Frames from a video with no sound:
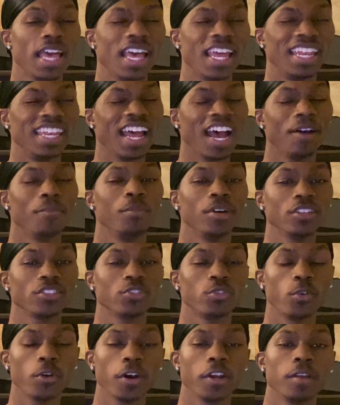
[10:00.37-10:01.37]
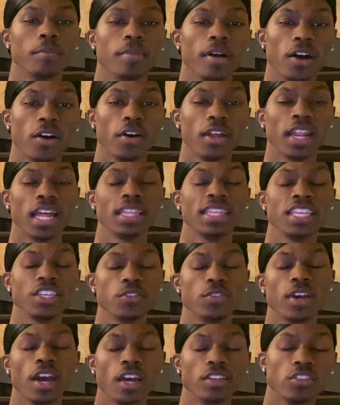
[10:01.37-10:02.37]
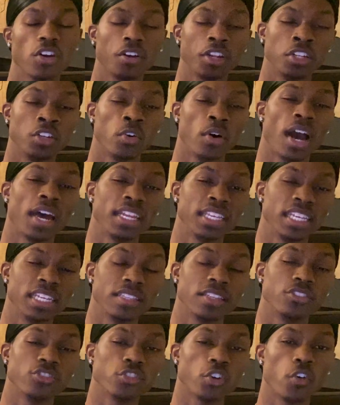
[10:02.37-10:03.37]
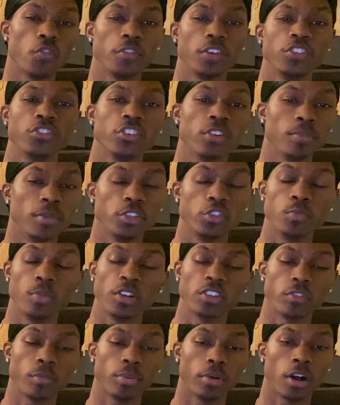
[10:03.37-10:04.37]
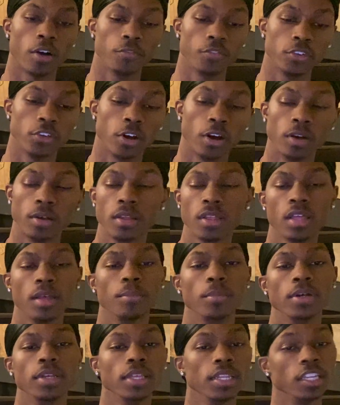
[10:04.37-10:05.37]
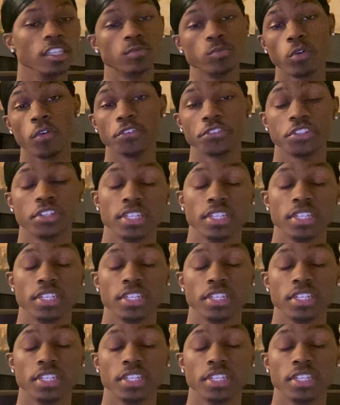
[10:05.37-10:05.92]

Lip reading: not much to worry about, and I think you guys already know how to get this trophy. It shouldn't be too much of a problem for y'all. But let's move on to the